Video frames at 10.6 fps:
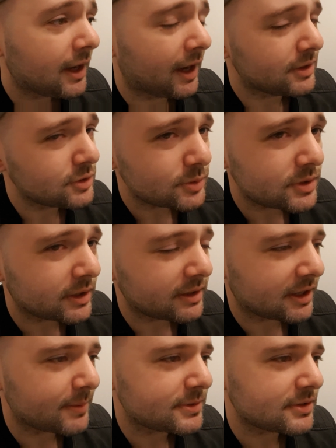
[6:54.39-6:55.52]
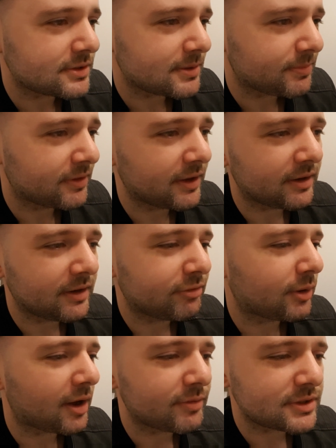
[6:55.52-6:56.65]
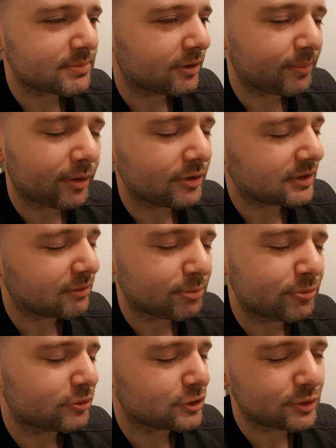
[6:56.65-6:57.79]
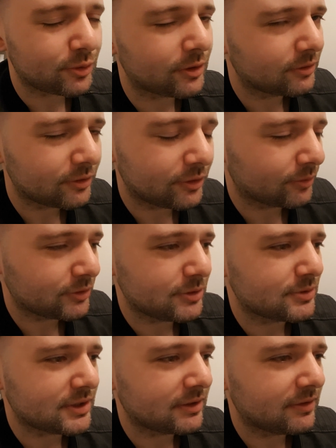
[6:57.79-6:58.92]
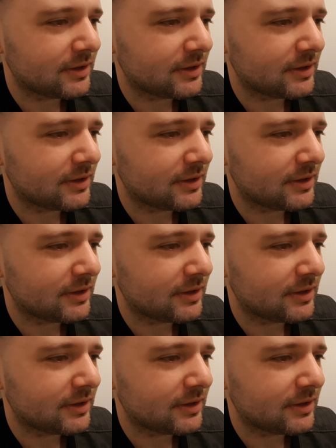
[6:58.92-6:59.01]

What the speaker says: and using a type system, then if you have a small project, for sure, don't use it.